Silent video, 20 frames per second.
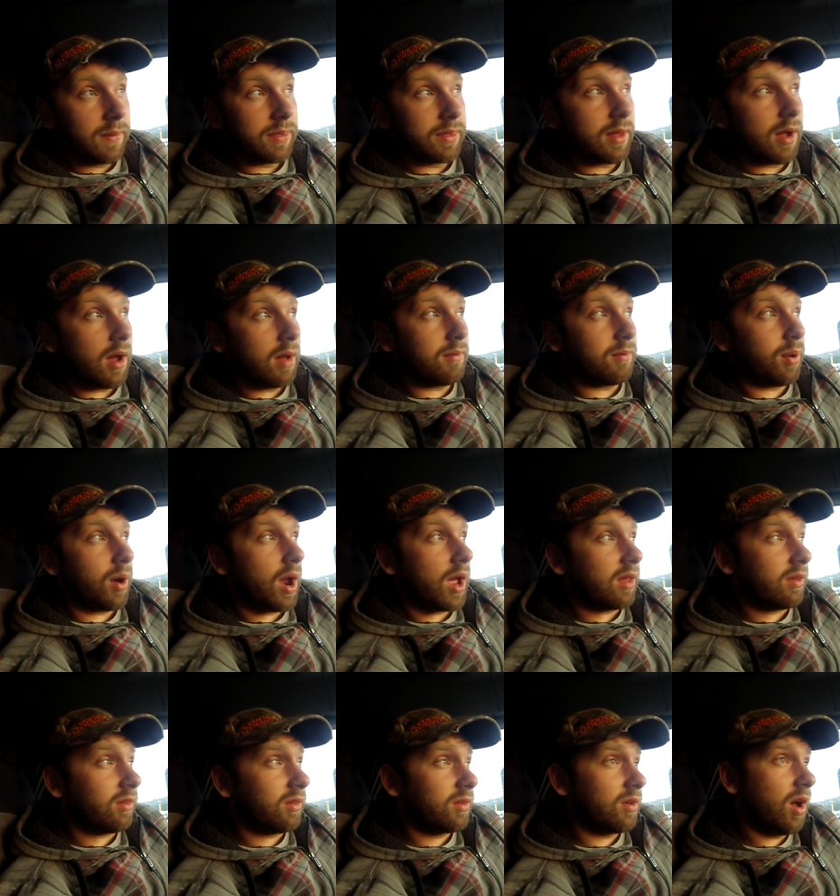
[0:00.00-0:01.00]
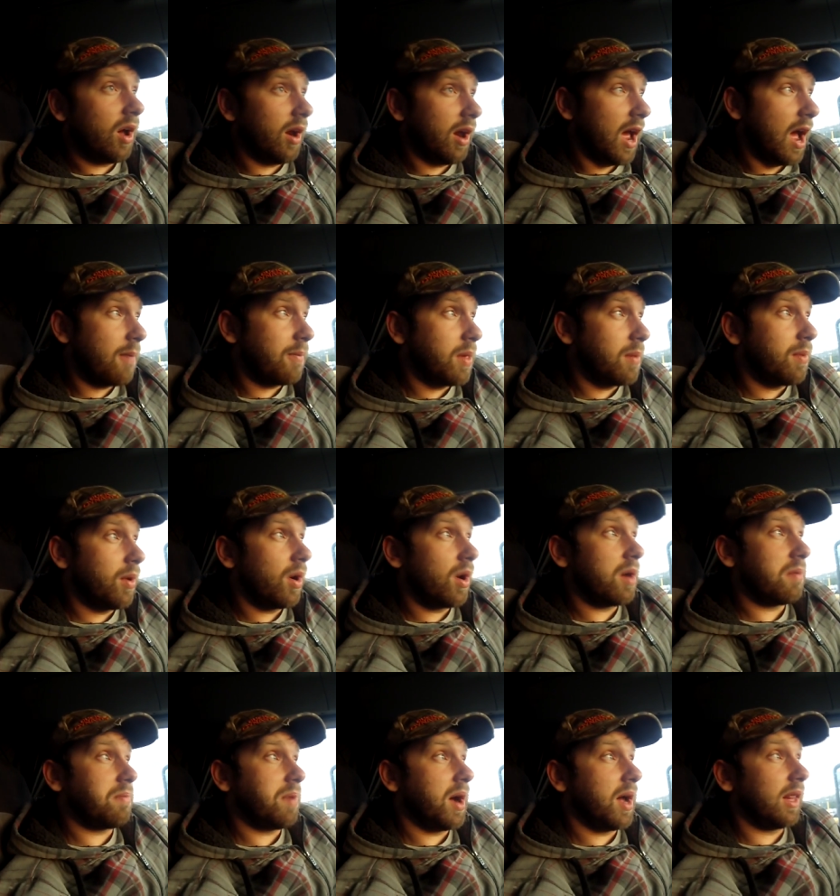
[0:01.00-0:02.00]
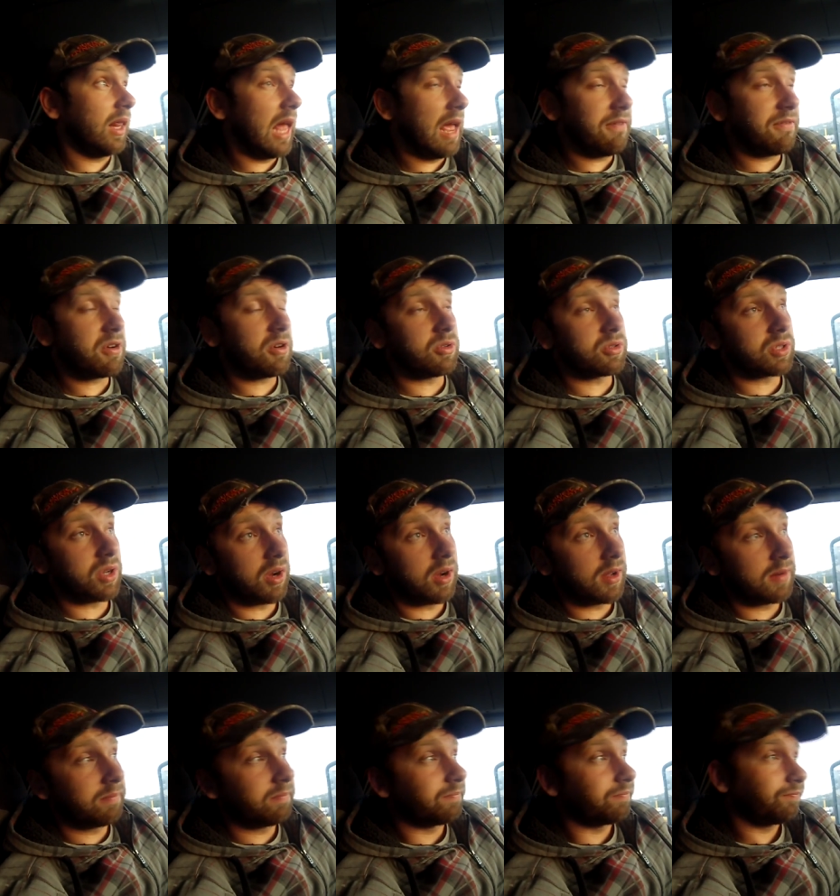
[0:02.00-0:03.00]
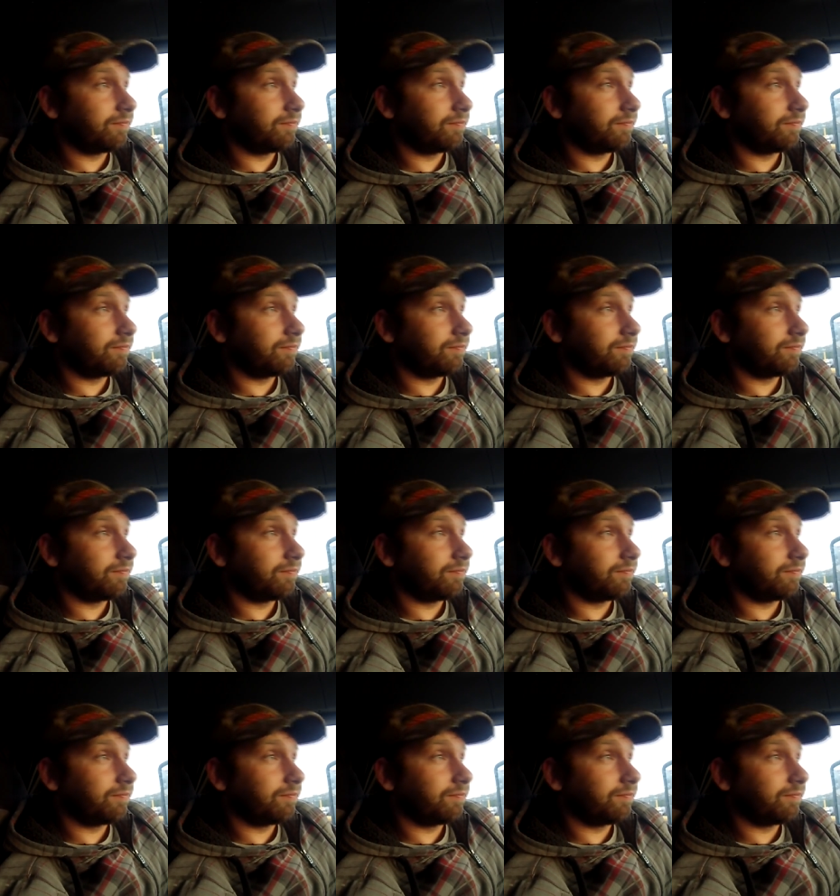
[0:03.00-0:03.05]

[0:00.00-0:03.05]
Not impressed, not happy about it, but life goes on.